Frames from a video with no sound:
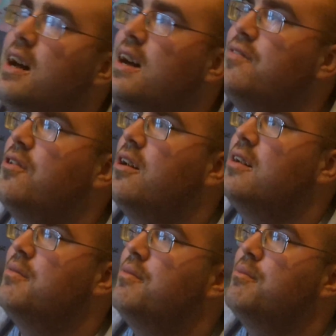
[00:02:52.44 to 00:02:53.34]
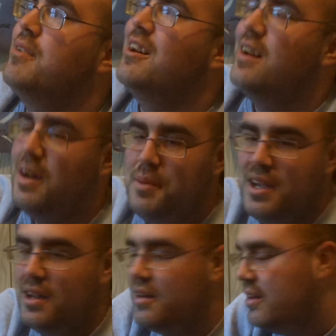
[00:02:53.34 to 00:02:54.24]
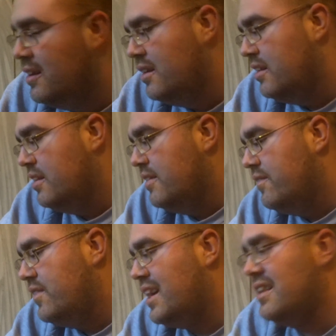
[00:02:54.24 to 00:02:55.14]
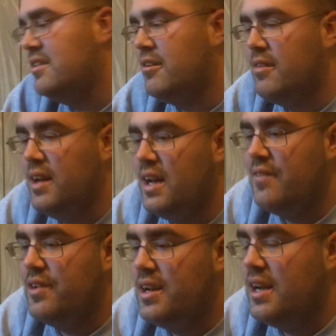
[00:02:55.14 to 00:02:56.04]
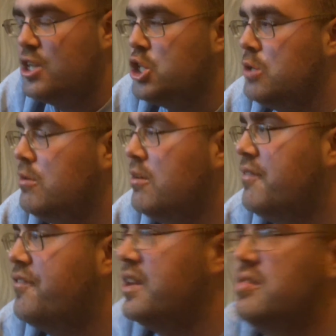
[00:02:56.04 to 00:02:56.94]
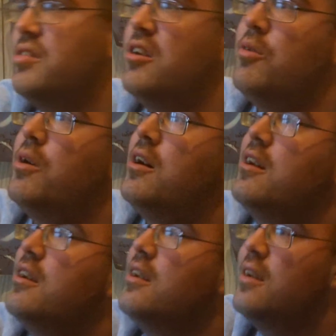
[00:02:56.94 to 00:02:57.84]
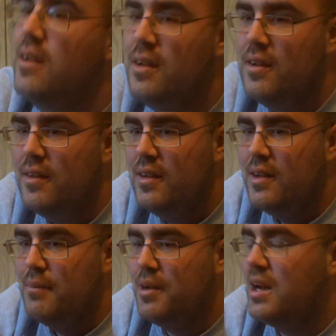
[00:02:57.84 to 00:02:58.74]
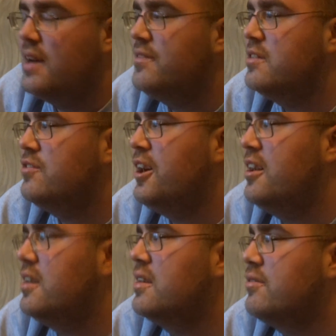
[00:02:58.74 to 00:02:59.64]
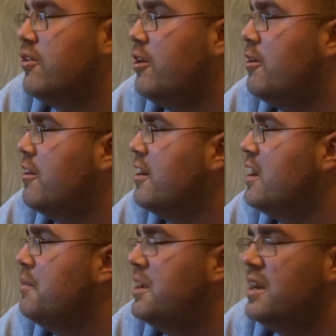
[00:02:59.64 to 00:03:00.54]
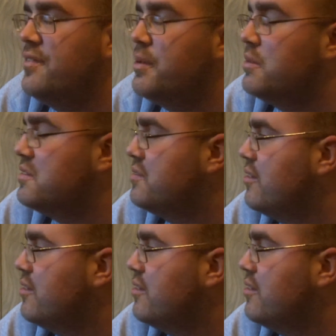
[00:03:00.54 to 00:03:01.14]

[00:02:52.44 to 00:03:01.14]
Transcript: have one, but I mean, I don't have an actual physical one. Mm-hmm. But I've been trying to control it. I mean, everyone